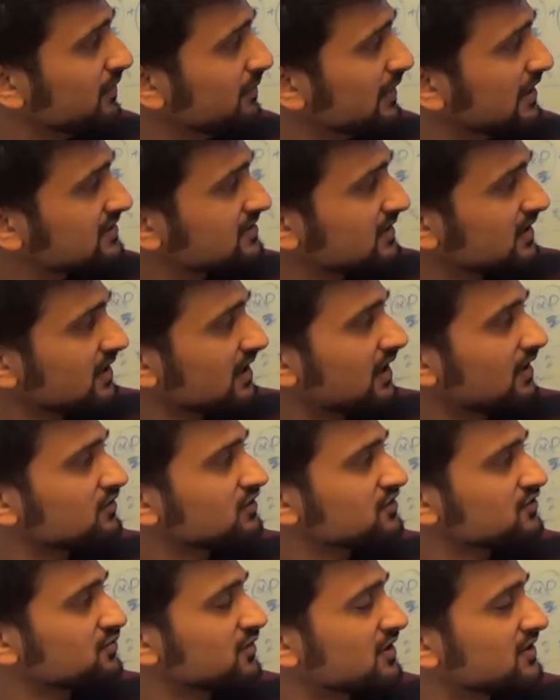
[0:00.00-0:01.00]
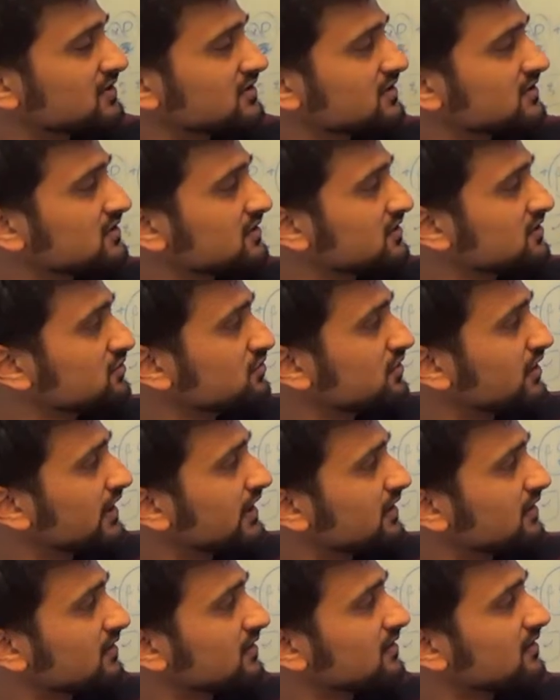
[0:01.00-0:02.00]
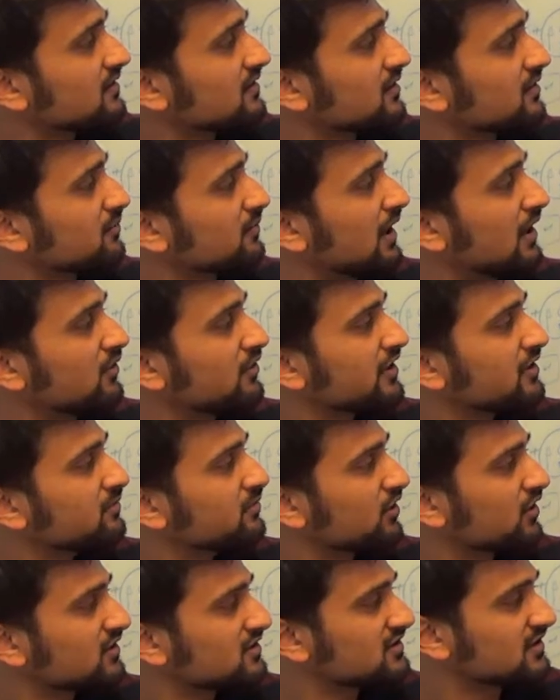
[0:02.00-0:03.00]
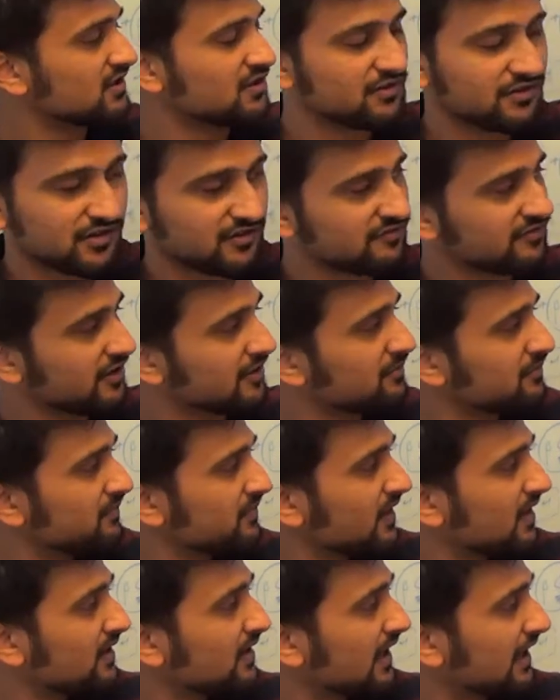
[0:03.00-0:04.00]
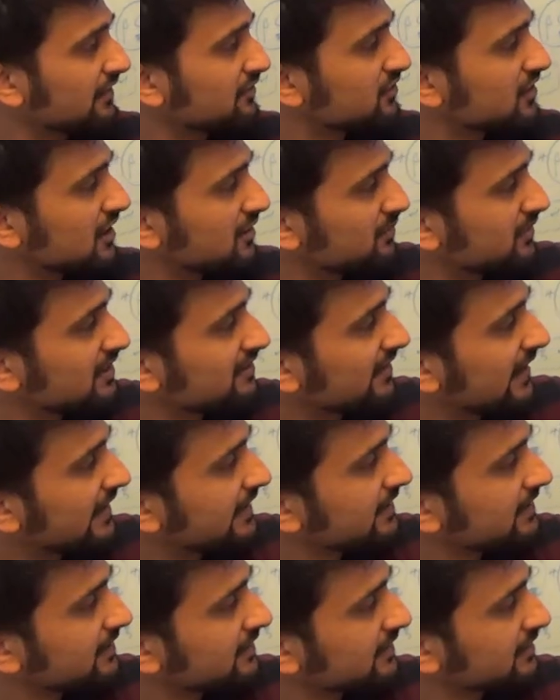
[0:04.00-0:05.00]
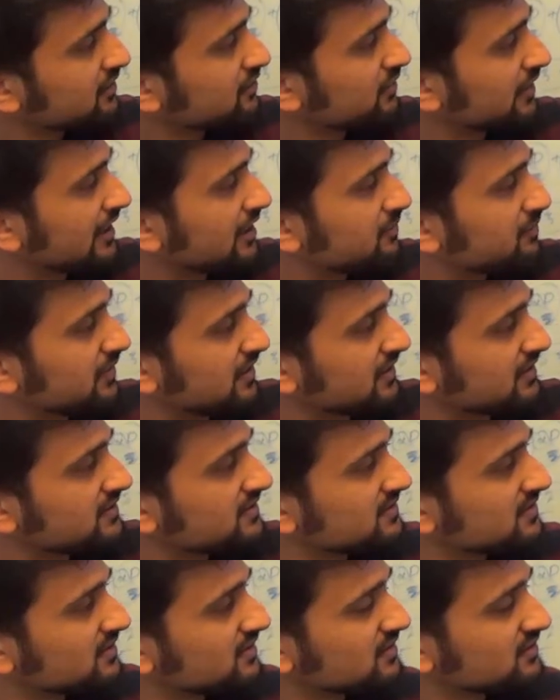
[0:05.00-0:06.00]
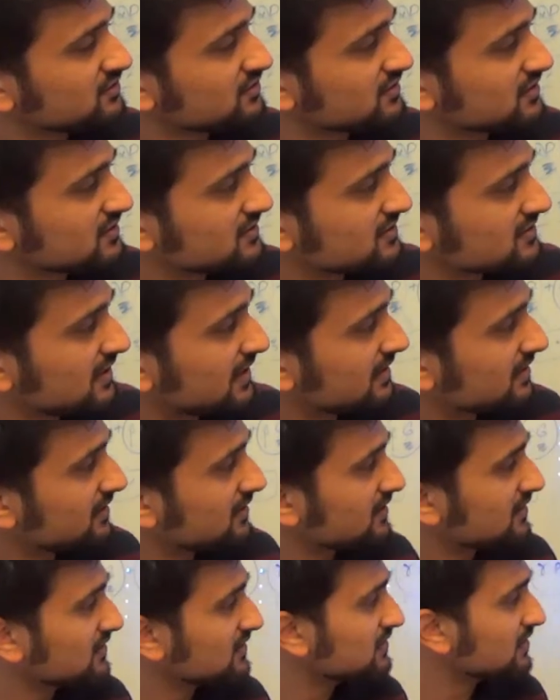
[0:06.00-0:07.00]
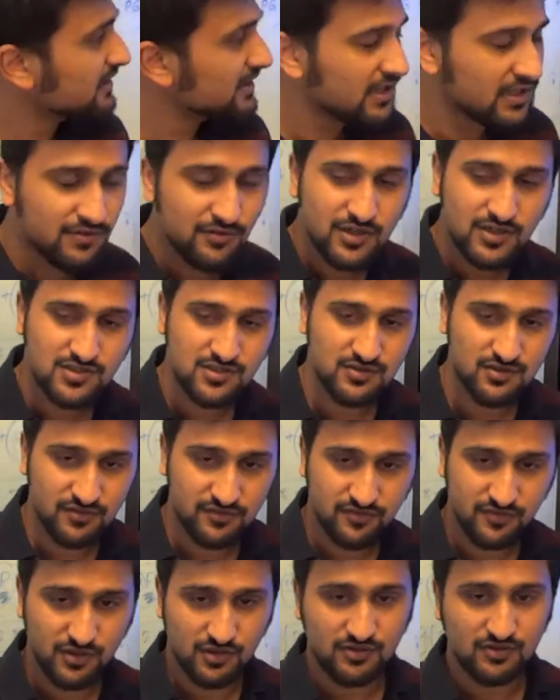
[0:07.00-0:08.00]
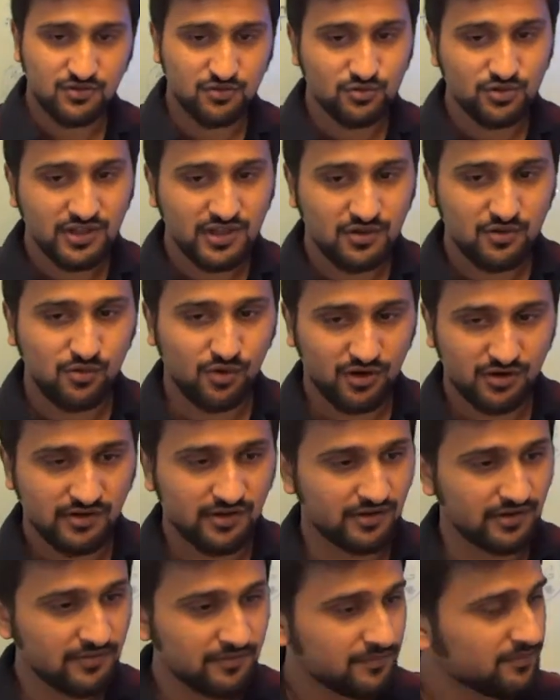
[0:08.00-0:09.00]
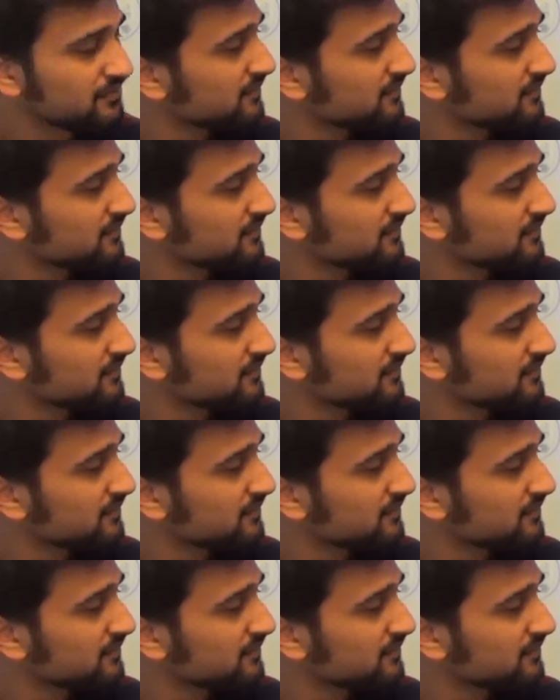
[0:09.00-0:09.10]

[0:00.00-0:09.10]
Basically how this works is you take a bounding box around your frame and you keep dividing it into eight parts. So this is like a 3D version of the 2D quad tree.